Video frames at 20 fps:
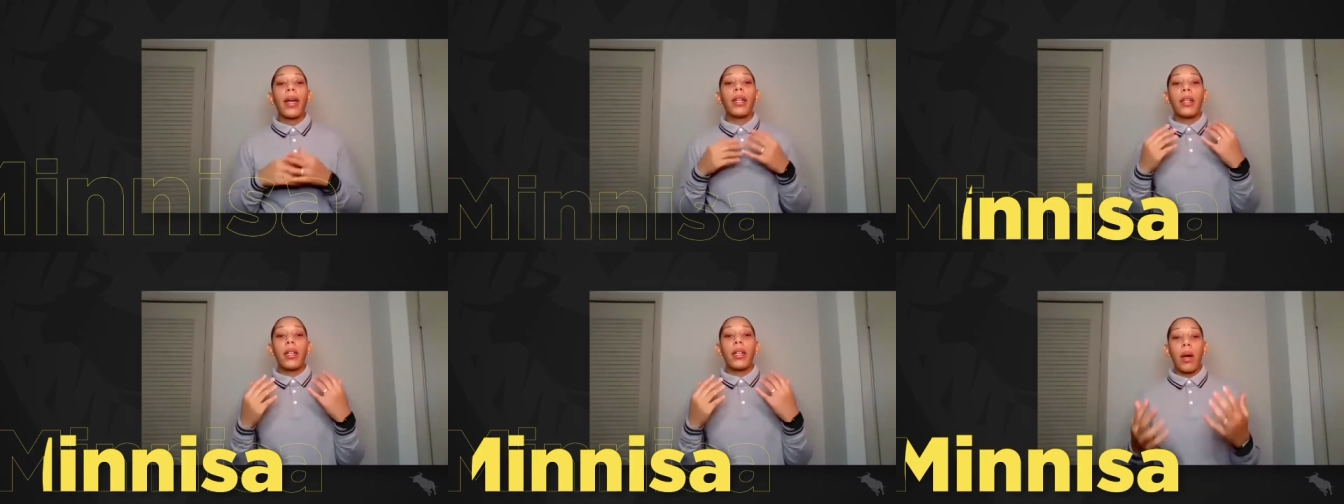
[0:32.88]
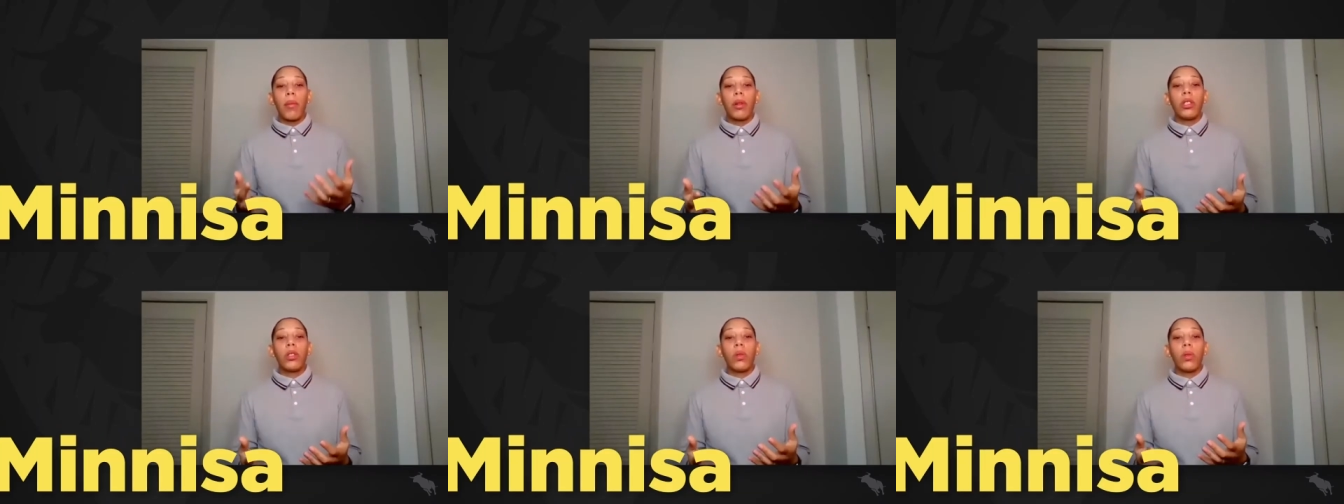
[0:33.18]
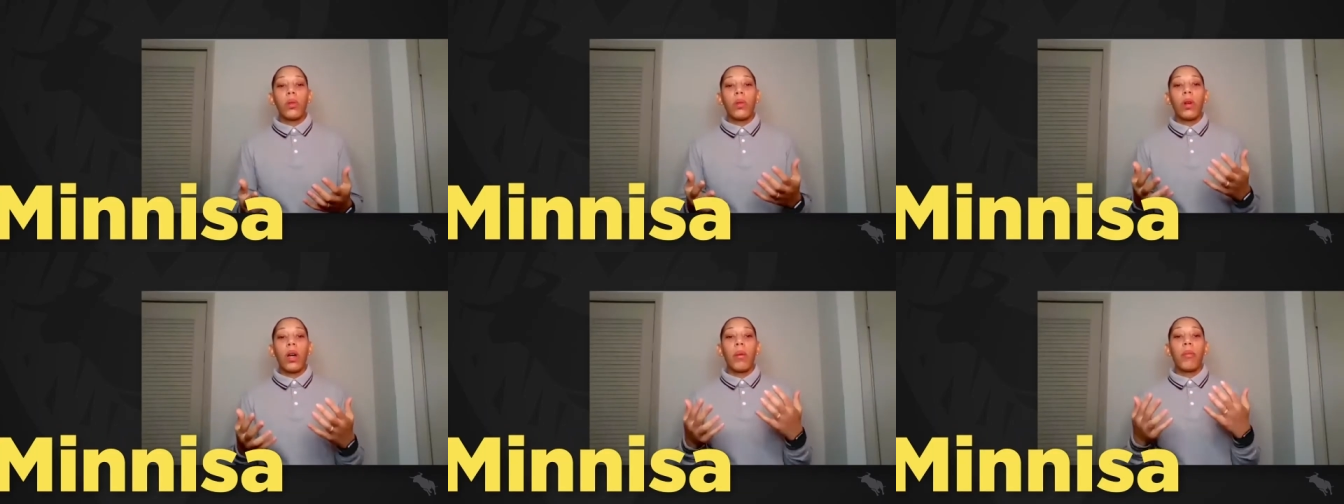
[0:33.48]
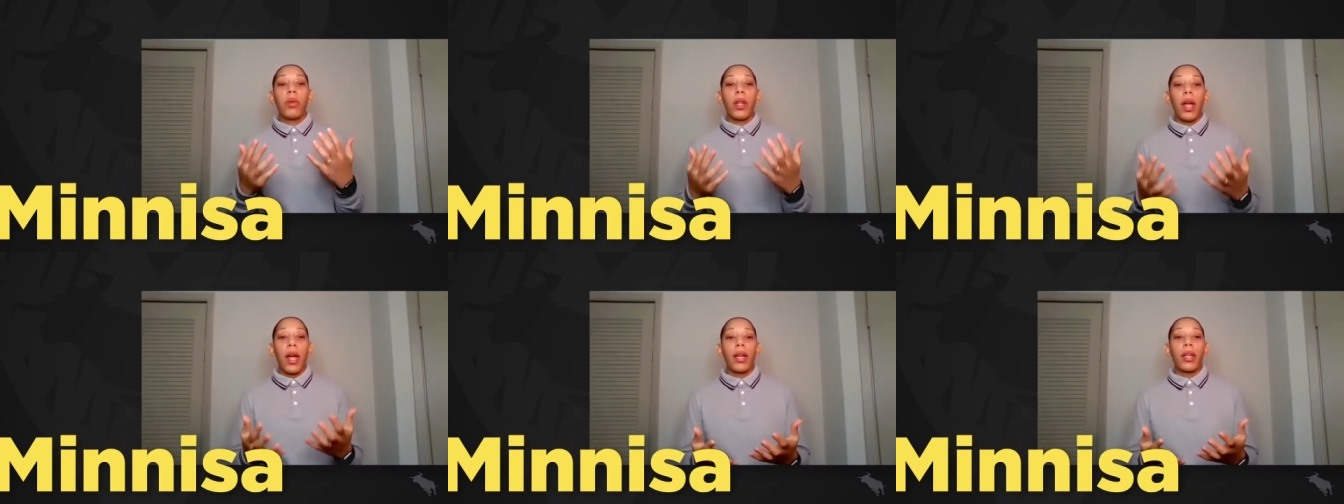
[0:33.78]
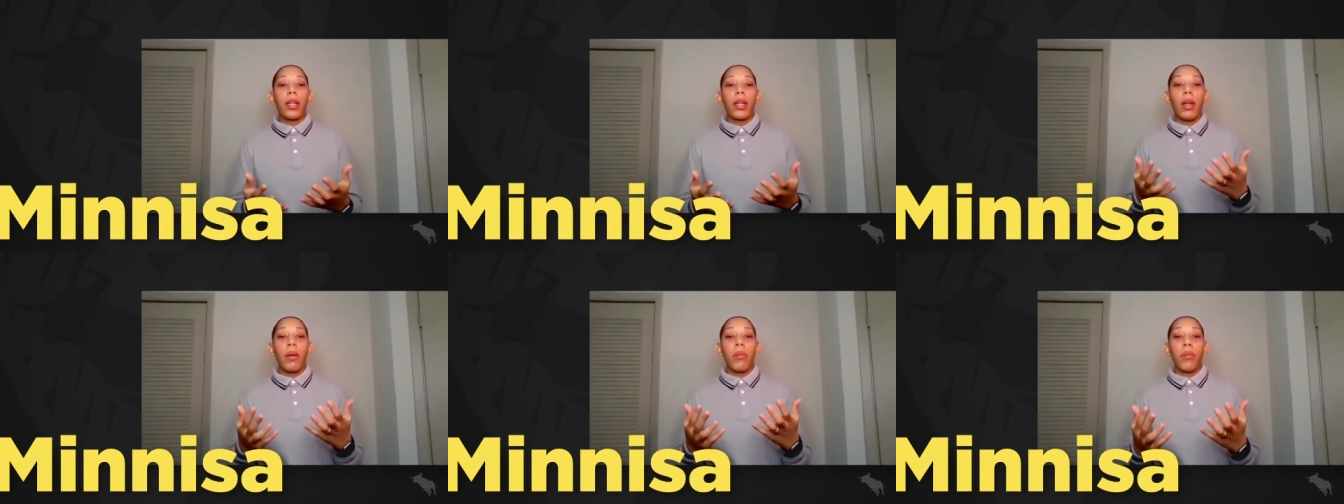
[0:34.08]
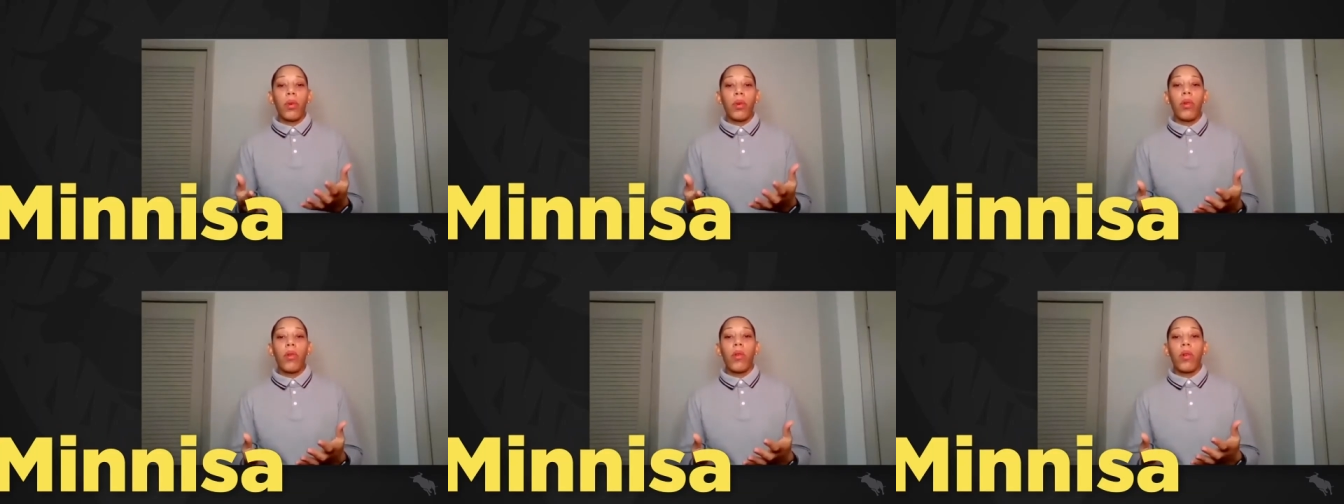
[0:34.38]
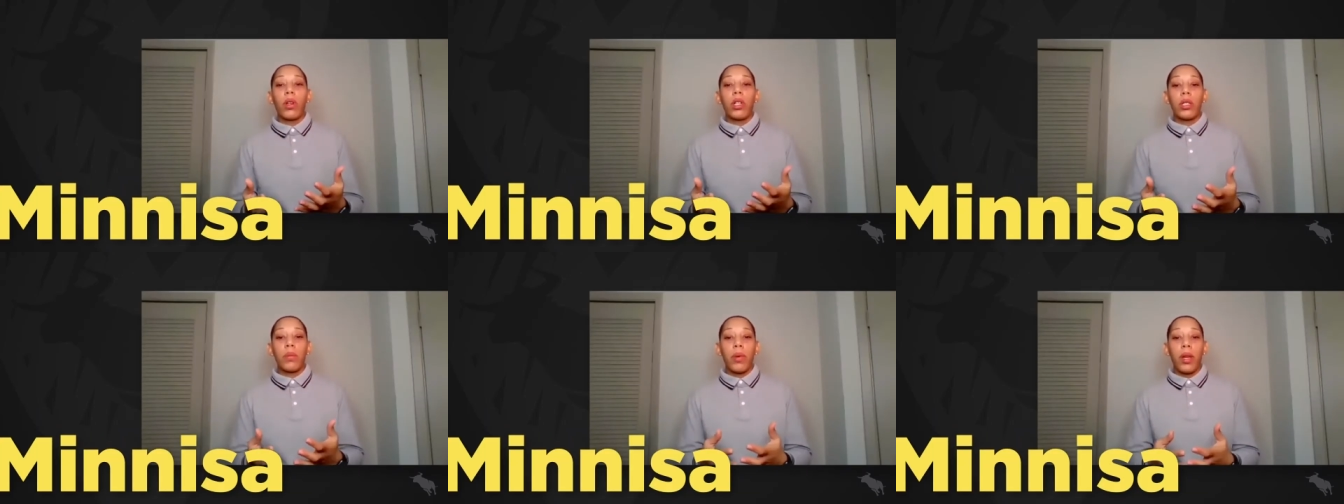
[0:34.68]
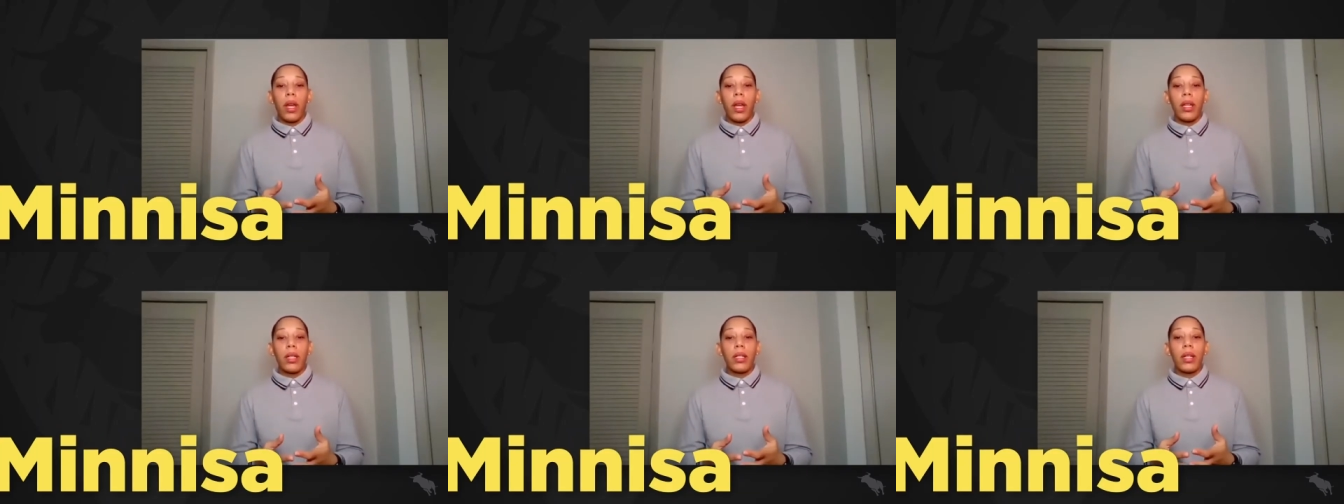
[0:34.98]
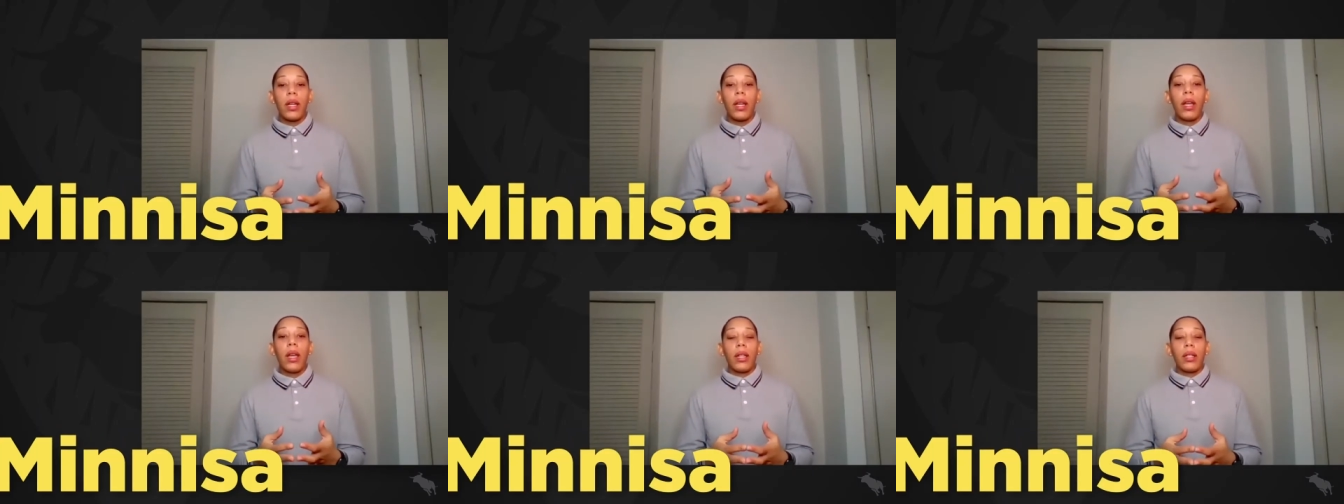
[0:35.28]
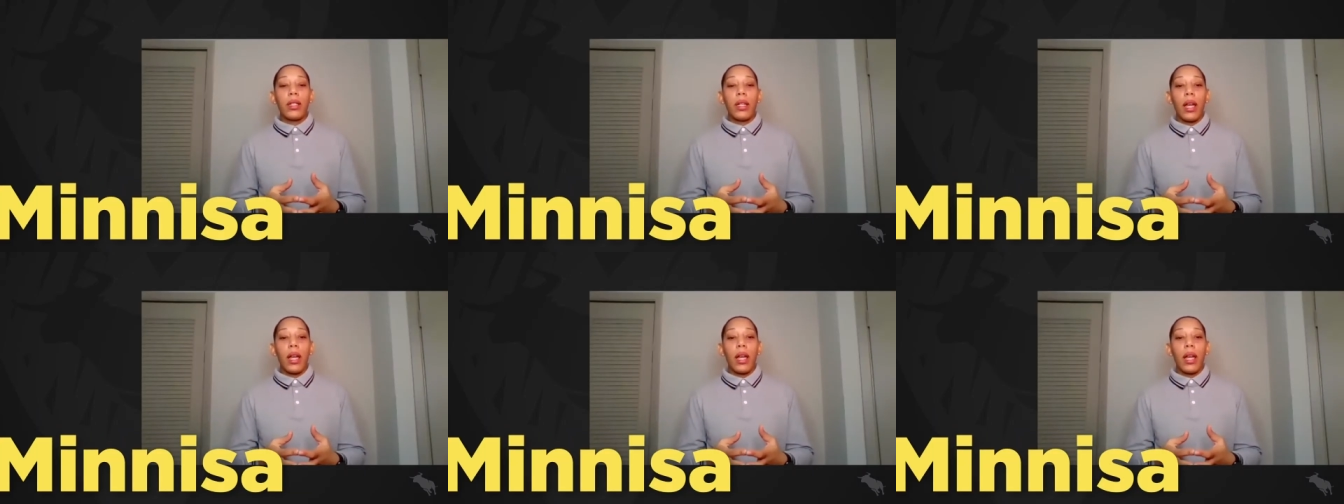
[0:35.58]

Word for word: I can come into a BLK@Bullhorn space and